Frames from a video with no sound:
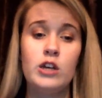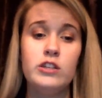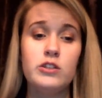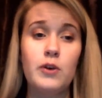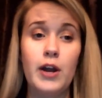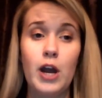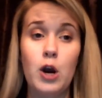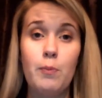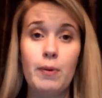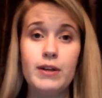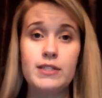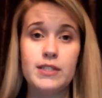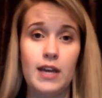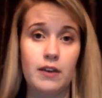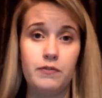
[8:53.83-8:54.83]
So I hope I
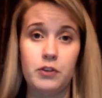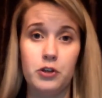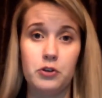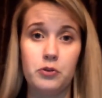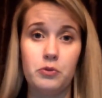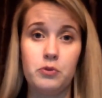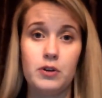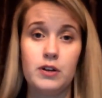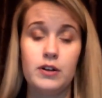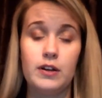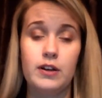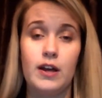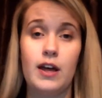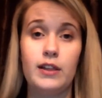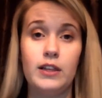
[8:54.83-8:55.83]
save you
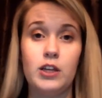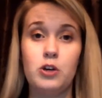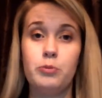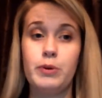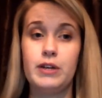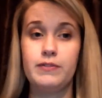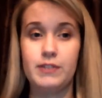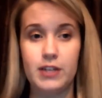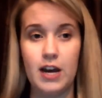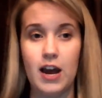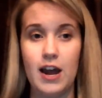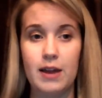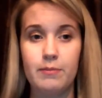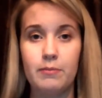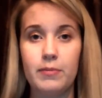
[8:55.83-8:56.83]
a little bit of
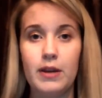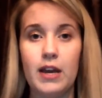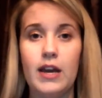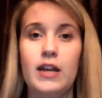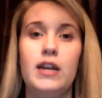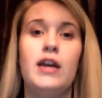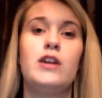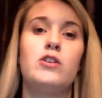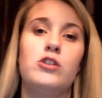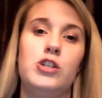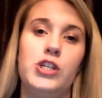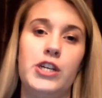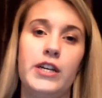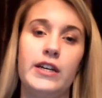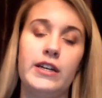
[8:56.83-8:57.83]
time and
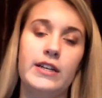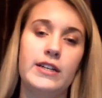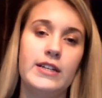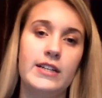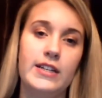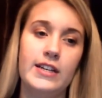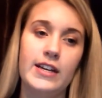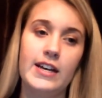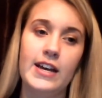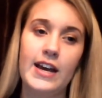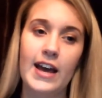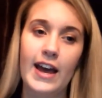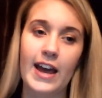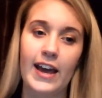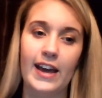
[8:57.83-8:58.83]
energy
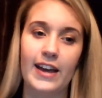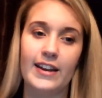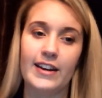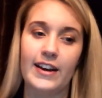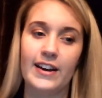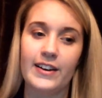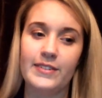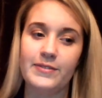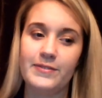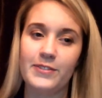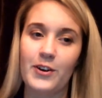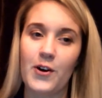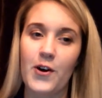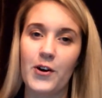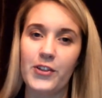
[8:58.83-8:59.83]
and
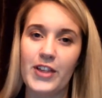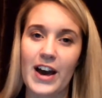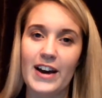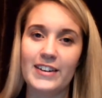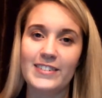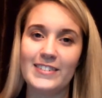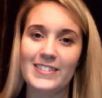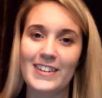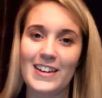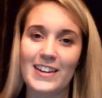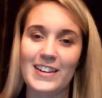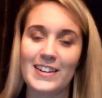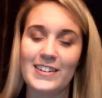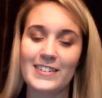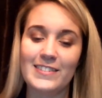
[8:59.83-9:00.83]
all that,
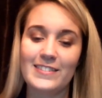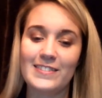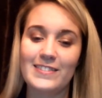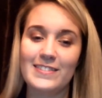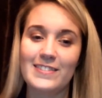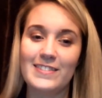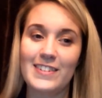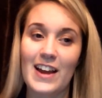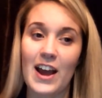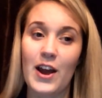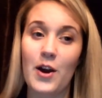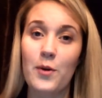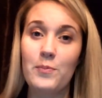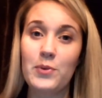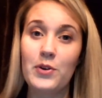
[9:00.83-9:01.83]
and I
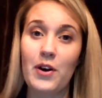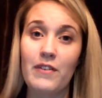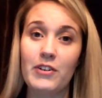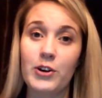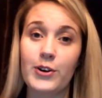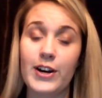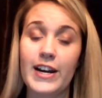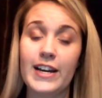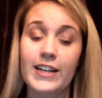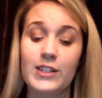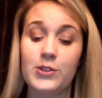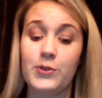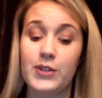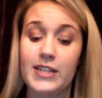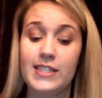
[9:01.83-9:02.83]
hope you have a great
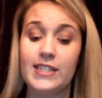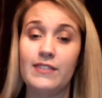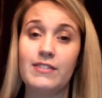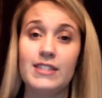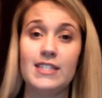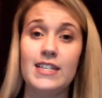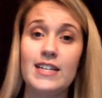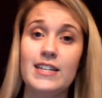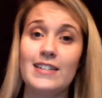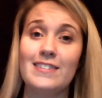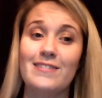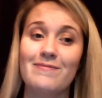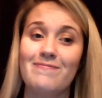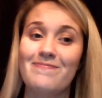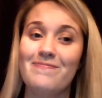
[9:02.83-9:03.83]
2017.
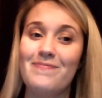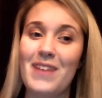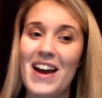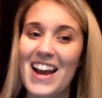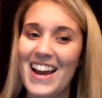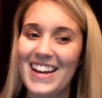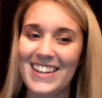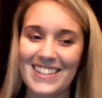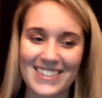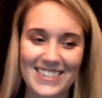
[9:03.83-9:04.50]
Bye.